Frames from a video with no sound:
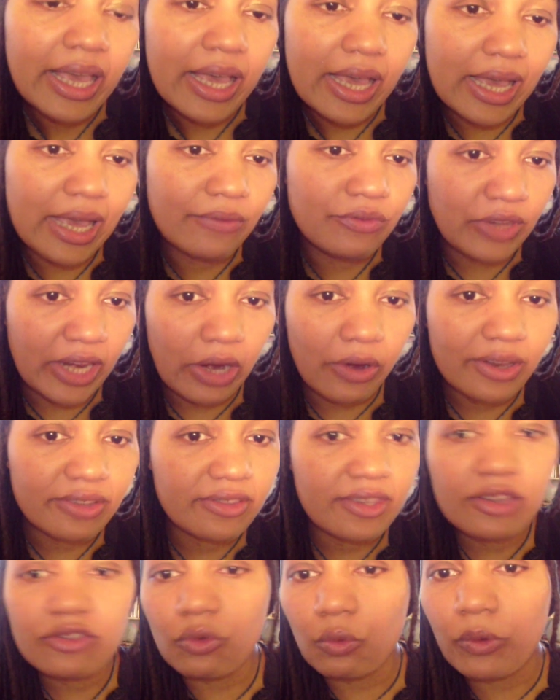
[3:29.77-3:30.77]
of
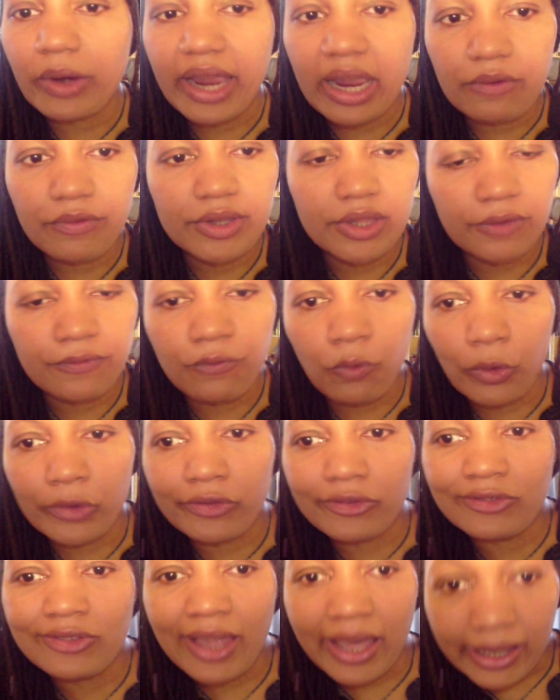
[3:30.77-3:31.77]
Terrance's or ever the Fourth
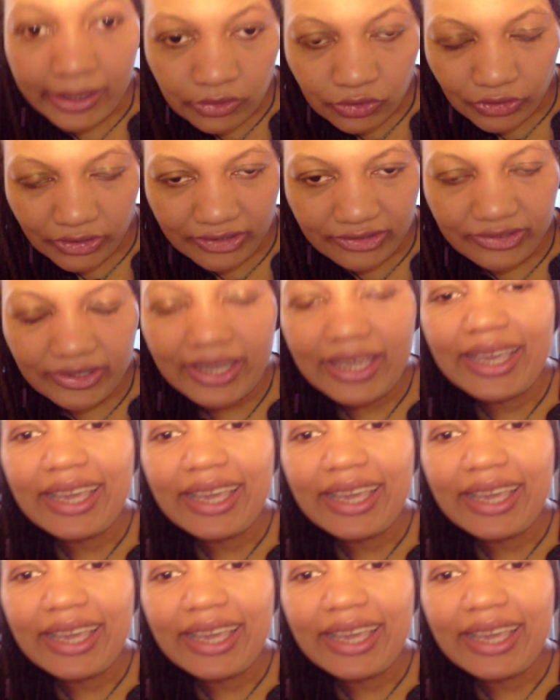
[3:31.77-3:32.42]
Doctor's.